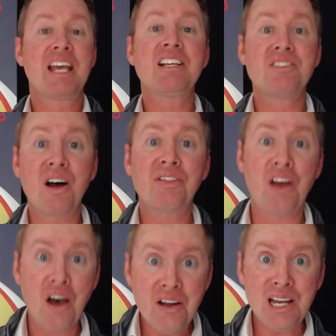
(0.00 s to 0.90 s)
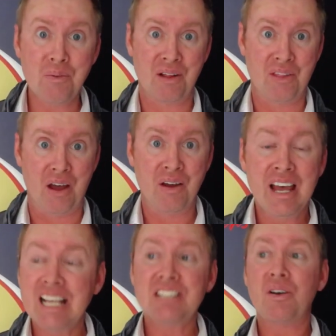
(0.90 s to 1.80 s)
He's not the only one though.
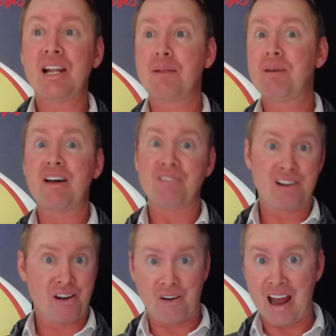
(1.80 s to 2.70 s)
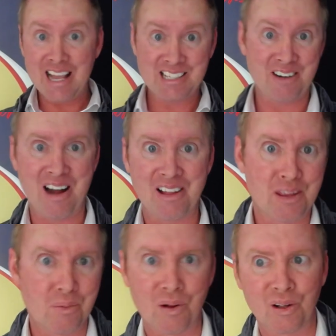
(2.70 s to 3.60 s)
He started a bit of a craze around the
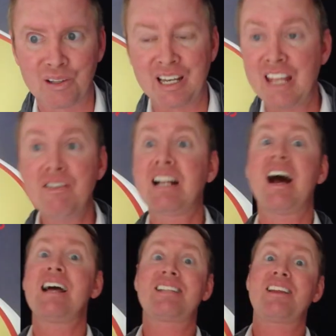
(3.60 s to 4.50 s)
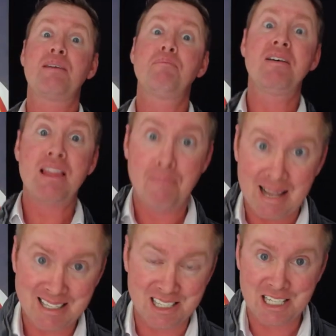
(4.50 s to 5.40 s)
world, and even guys like the Mythbusters